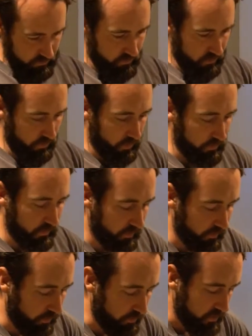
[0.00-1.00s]
And all I'm doing
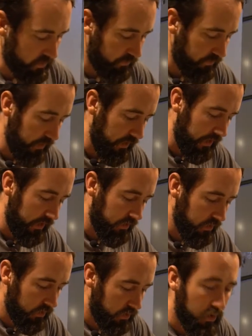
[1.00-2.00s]
is I'm just
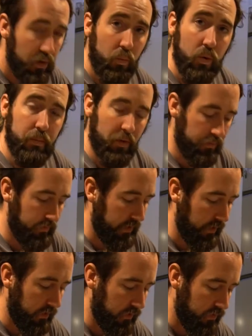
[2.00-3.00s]
feeling with my
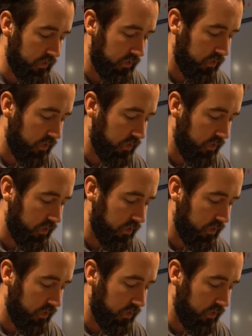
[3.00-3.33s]
fingers